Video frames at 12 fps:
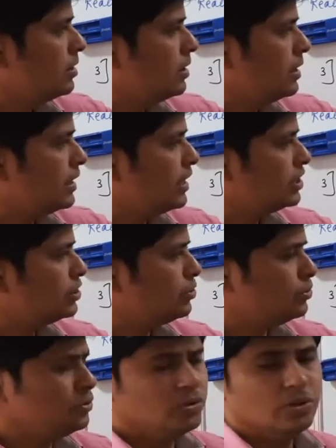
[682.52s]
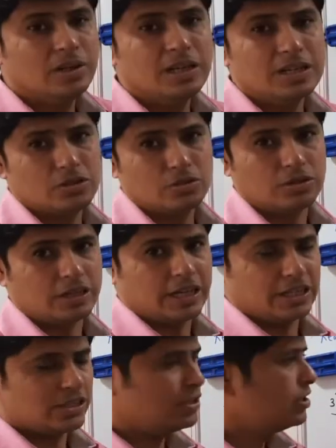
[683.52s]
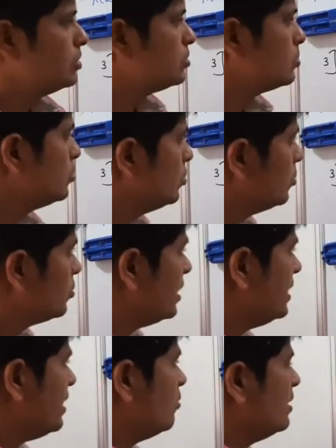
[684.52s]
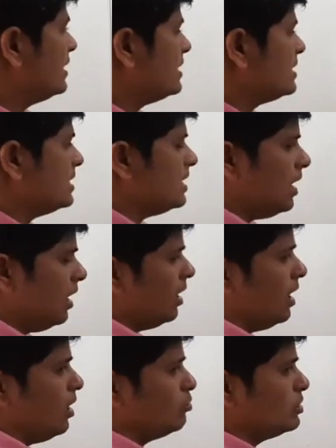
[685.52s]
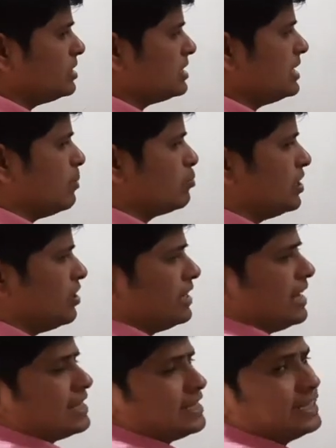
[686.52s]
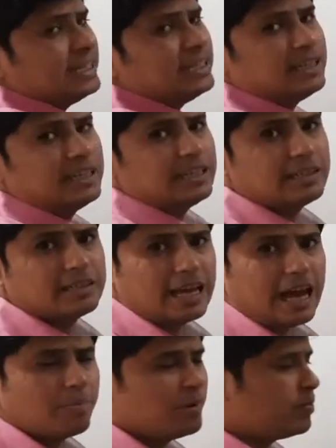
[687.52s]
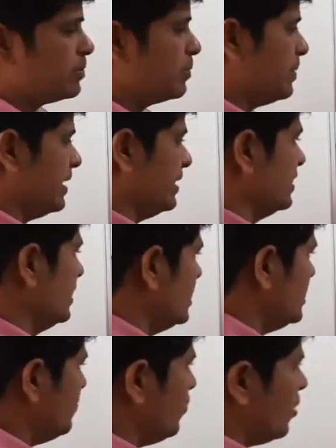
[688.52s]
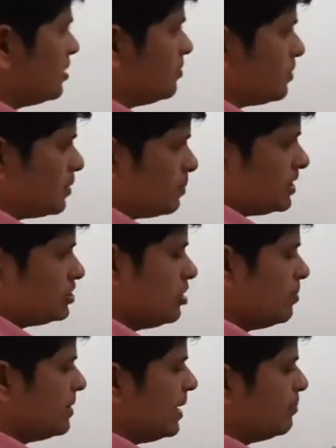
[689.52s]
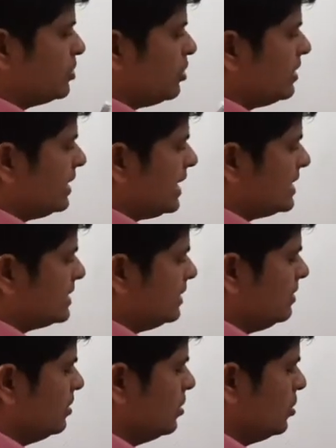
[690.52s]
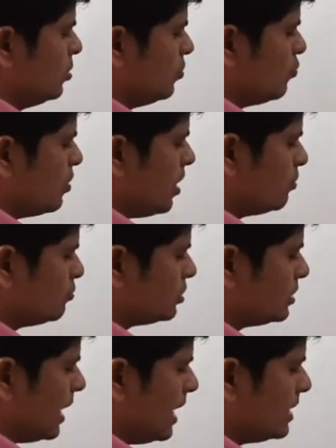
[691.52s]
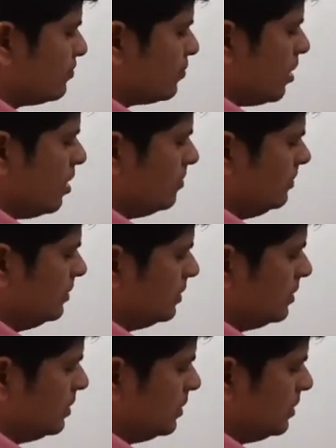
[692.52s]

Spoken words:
NH2 SO3H. So, okay, now let us see how this naphthionic acid can be prepared. See, for the preparation of naphthionic acid, we have to start from